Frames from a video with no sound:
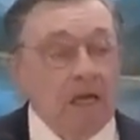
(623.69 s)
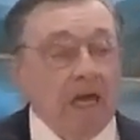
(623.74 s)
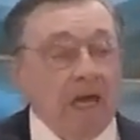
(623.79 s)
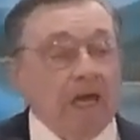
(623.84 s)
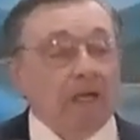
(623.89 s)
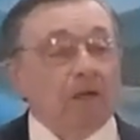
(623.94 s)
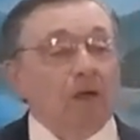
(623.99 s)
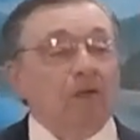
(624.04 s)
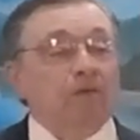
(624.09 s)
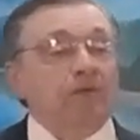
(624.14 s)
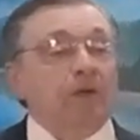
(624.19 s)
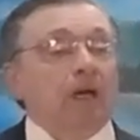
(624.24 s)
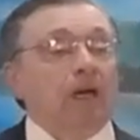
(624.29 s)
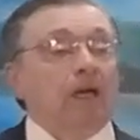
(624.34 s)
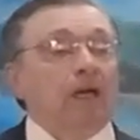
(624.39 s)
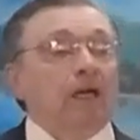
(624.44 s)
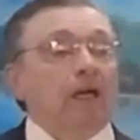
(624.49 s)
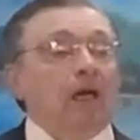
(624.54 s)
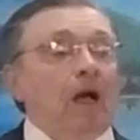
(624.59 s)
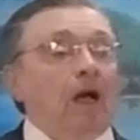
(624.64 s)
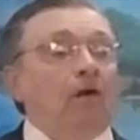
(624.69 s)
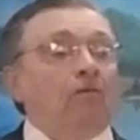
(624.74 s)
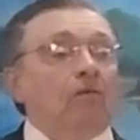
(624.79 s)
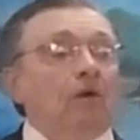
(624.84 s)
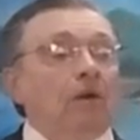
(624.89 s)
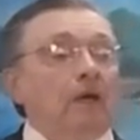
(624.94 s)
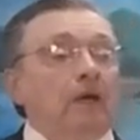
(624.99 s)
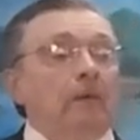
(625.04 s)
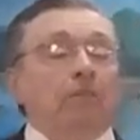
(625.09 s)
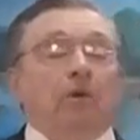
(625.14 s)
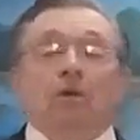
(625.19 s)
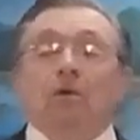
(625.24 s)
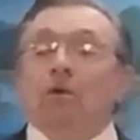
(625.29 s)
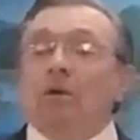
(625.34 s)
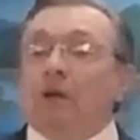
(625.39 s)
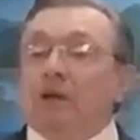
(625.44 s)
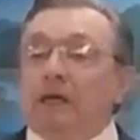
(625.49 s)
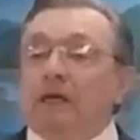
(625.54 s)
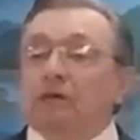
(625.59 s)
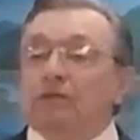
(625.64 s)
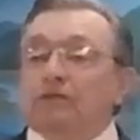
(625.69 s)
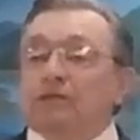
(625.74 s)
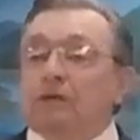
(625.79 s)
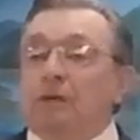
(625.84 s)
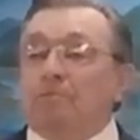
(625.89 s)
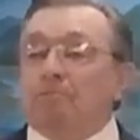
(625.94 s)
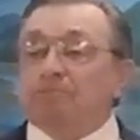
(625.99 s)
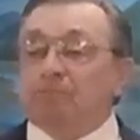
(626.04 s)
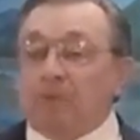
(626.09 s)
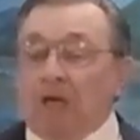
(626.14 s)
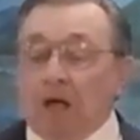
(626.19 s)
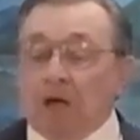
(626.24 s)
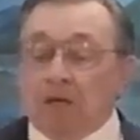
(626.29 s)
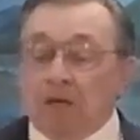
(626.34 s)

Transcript: in a day of liberalism,